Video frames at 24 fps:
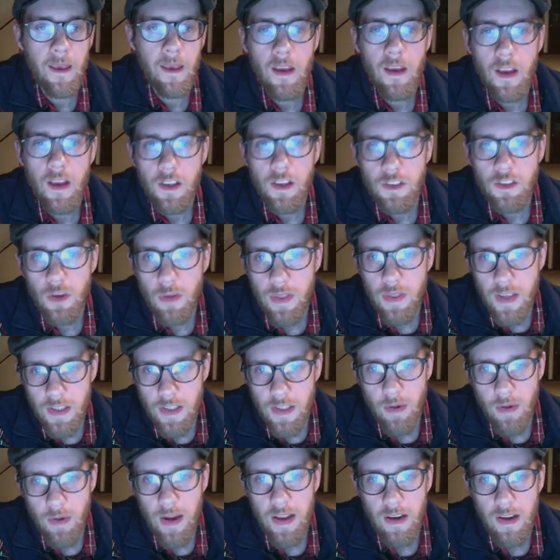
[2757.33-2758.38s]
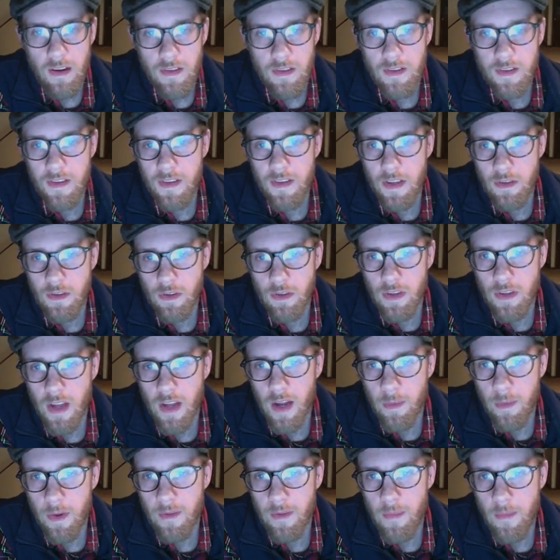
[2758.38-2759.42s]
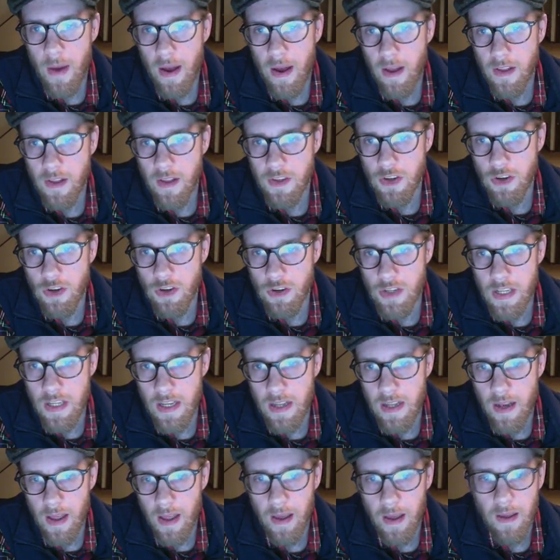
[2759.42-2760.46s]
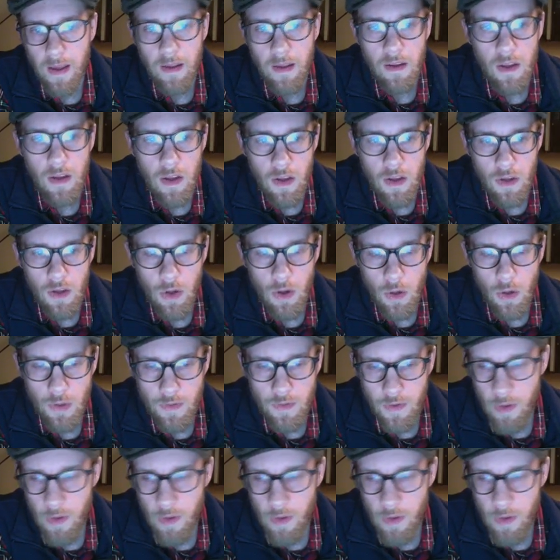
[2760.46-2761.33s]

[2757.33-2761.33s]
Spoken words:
So this right here is the central dogma of biology. Your DNA codes for your